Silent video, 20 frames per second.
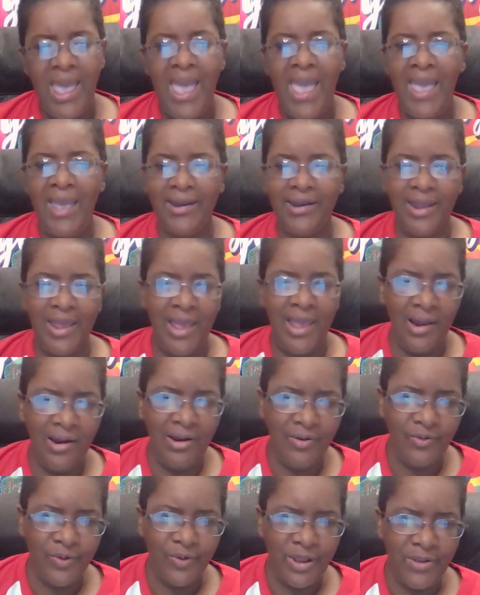and
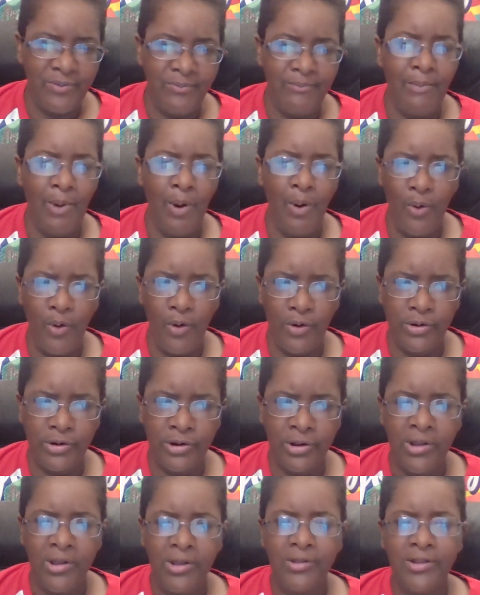Ellery
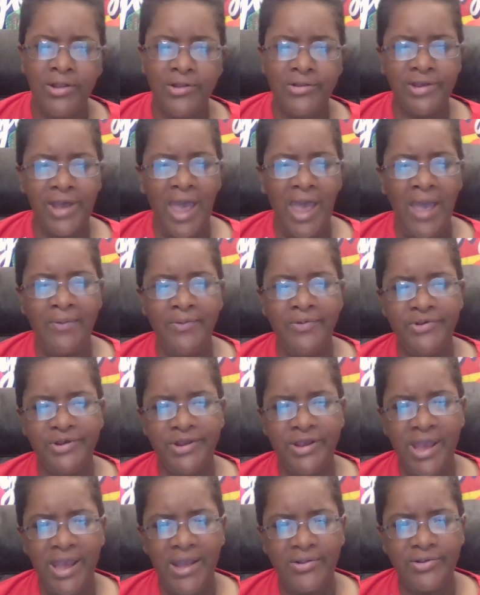mourned the time
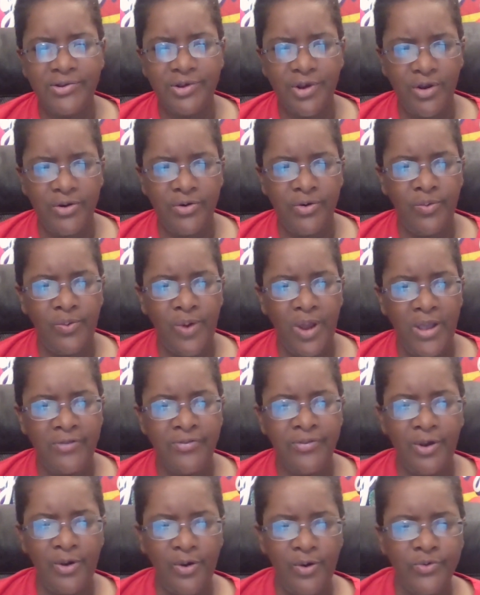she had turned away
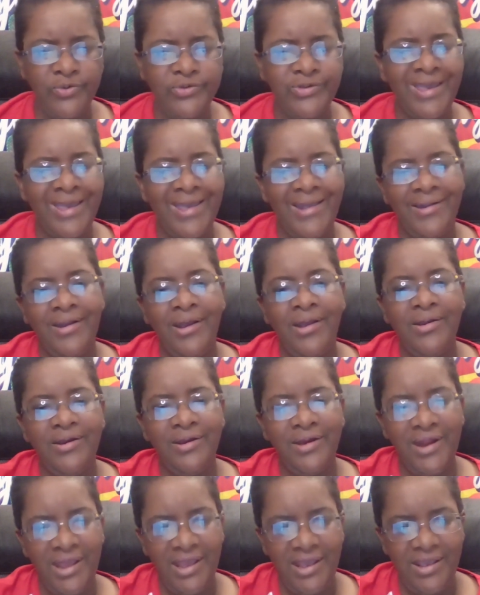those in
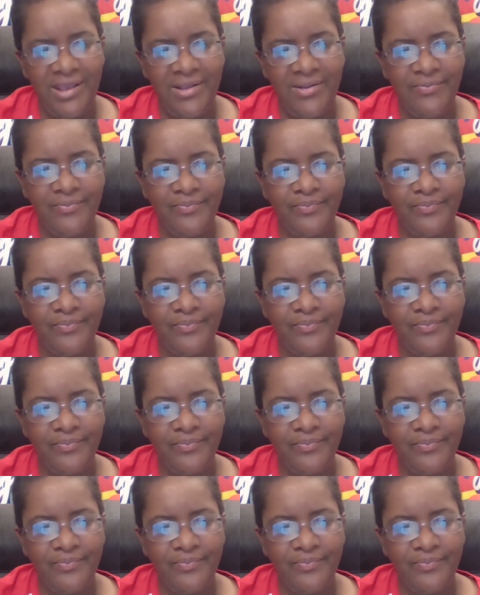need.